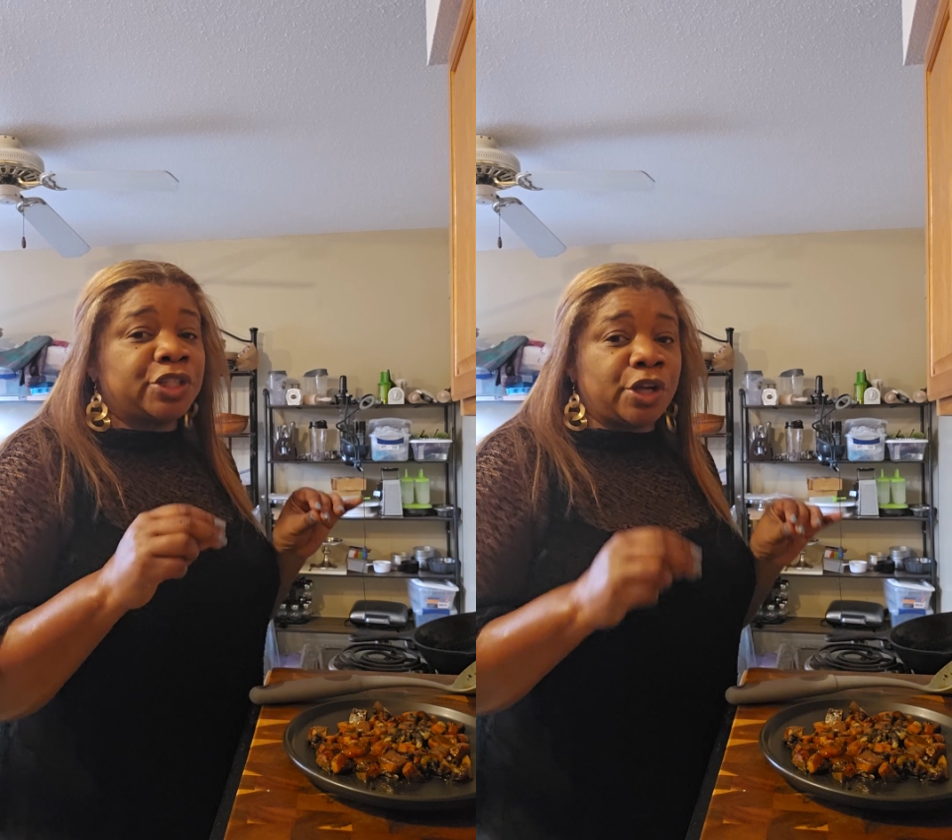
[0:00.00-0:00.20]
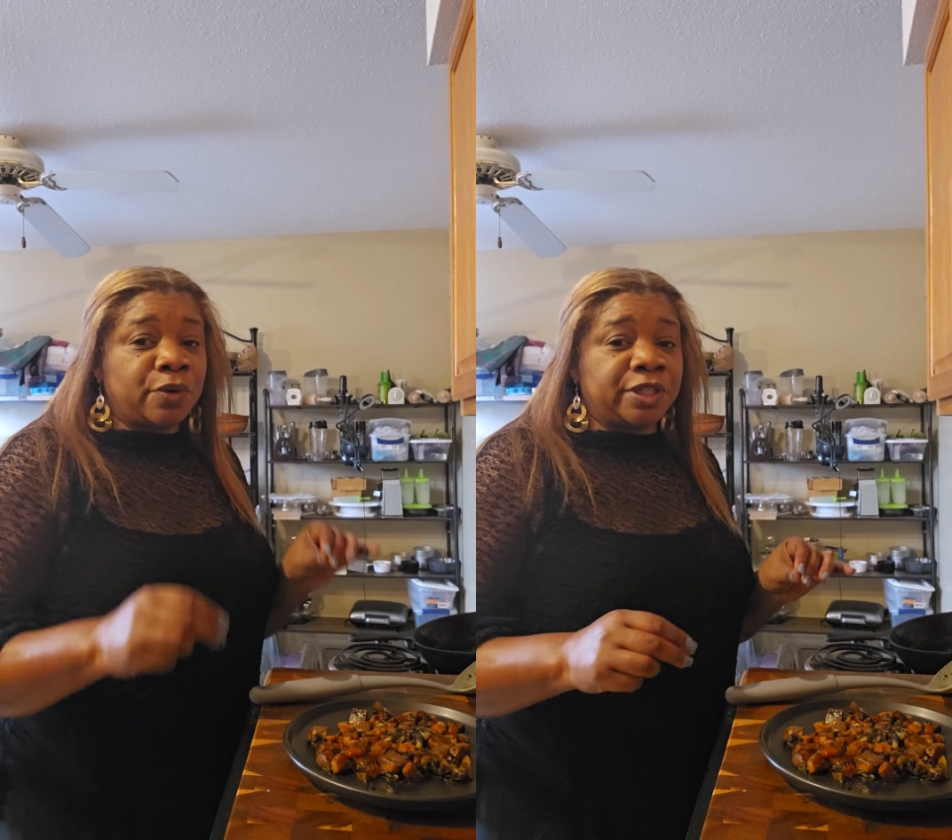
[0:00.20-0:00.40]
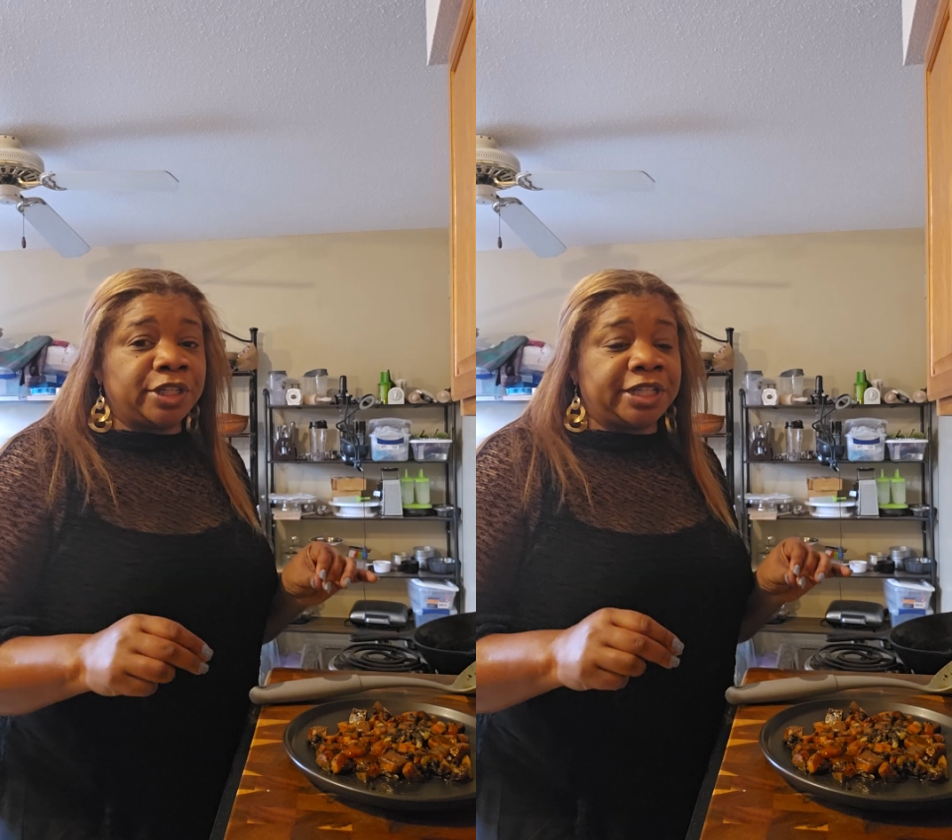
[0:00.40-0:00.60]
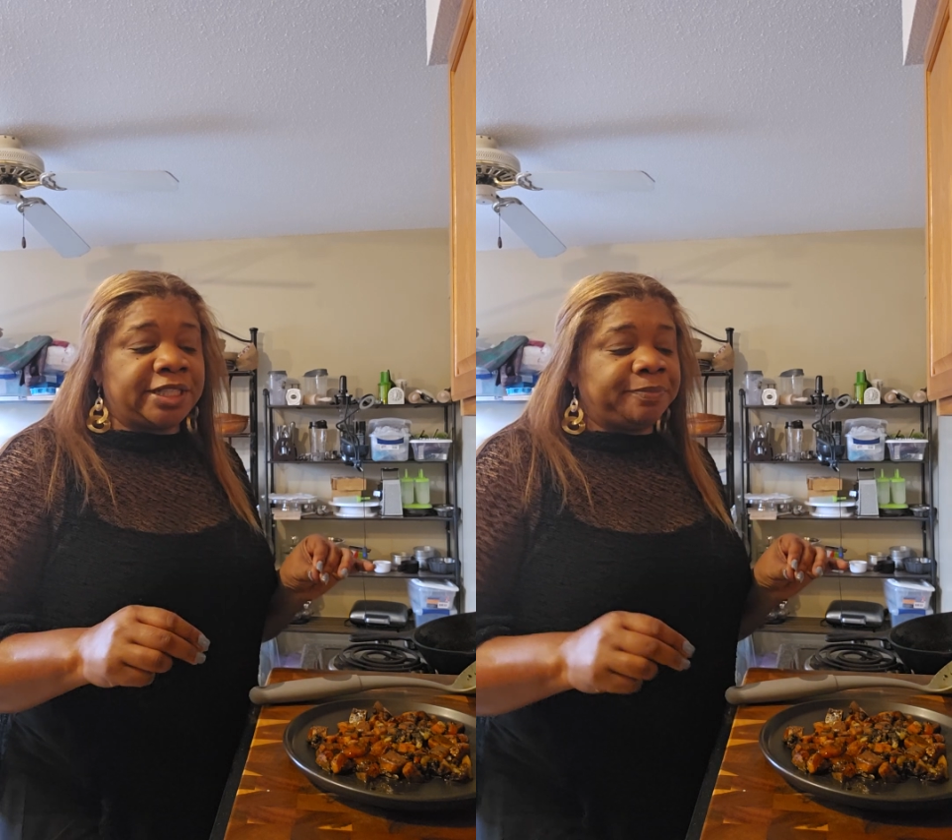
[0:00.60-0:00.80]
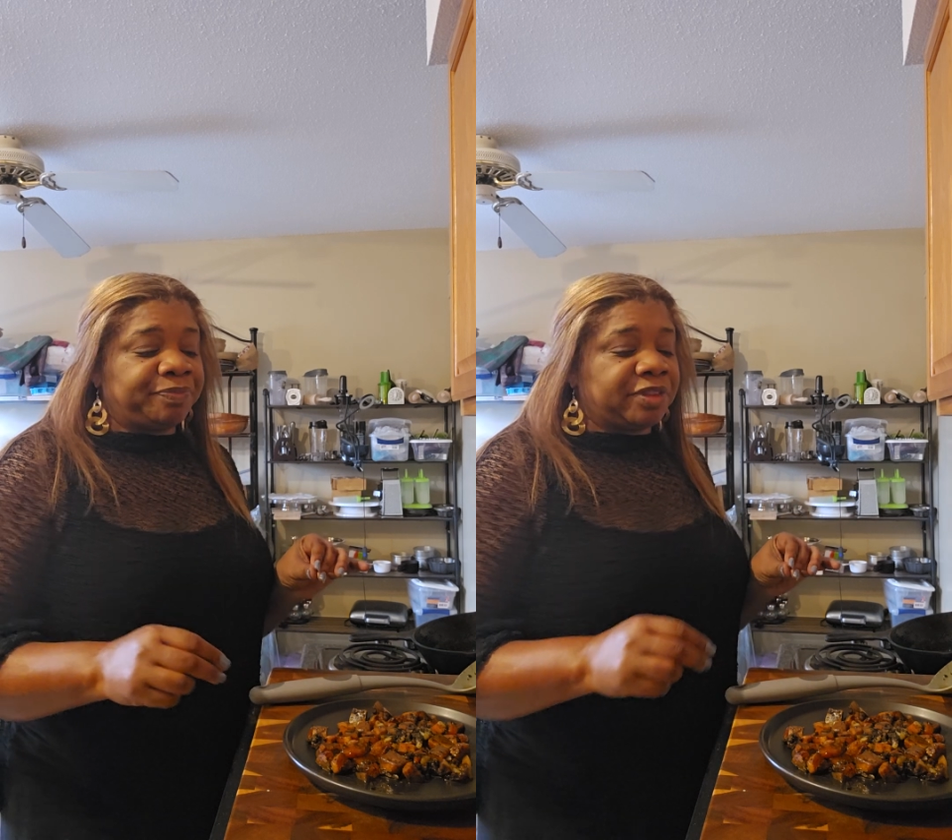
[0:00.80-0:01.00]
So
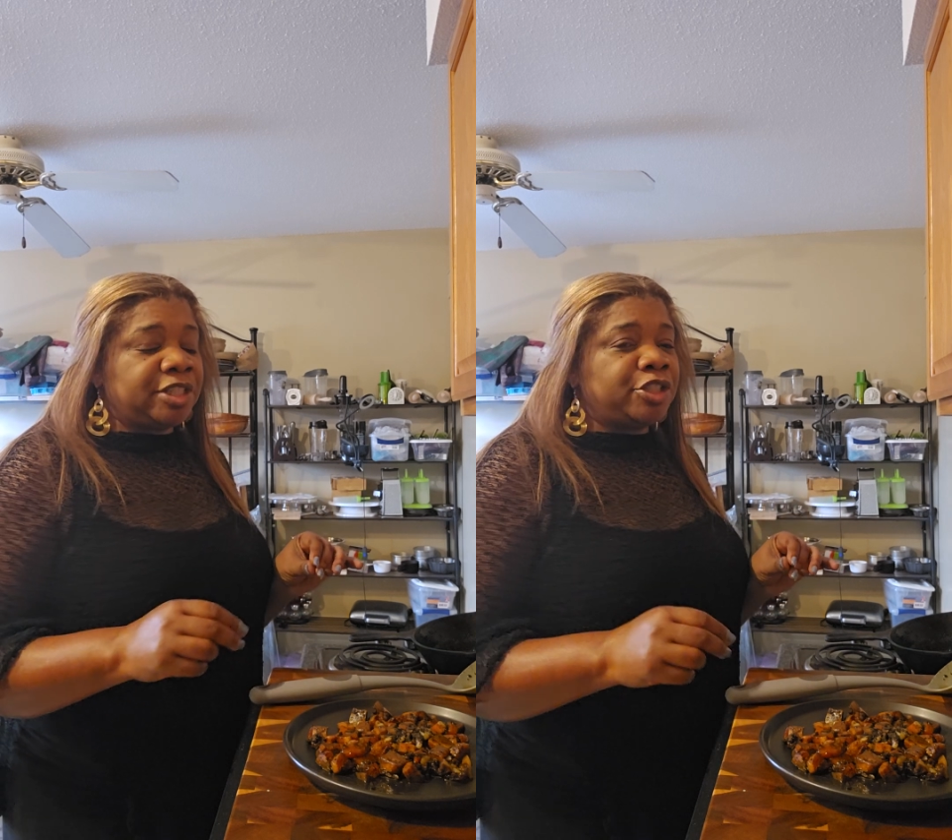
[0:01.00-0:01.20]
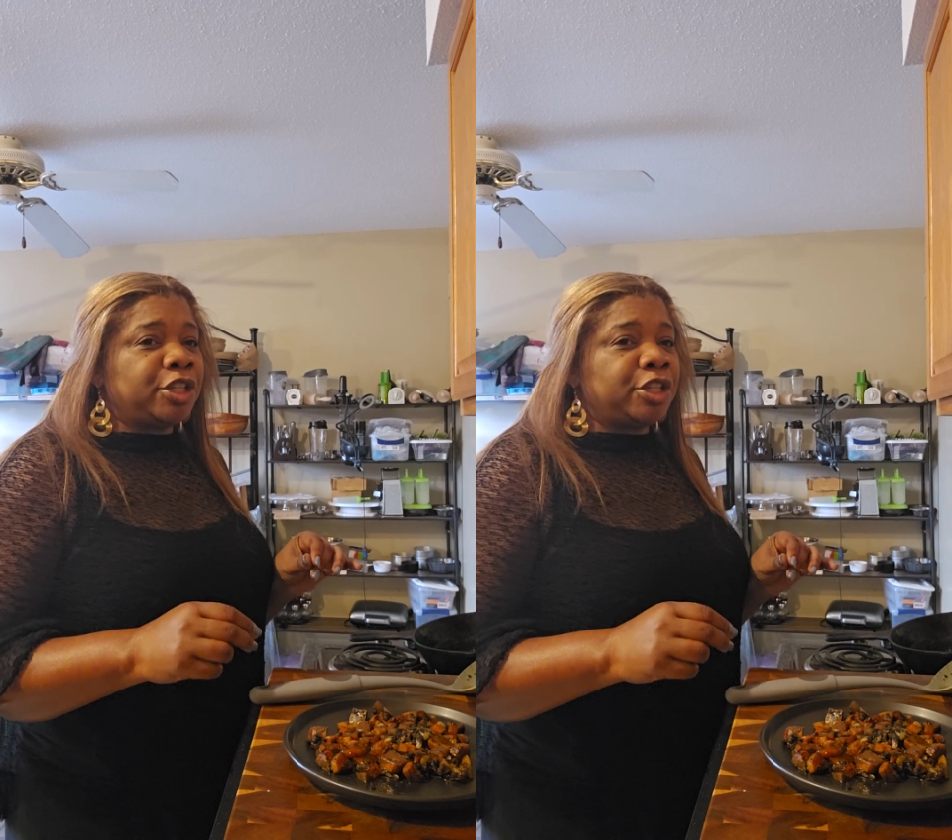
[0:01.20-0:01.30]
good. This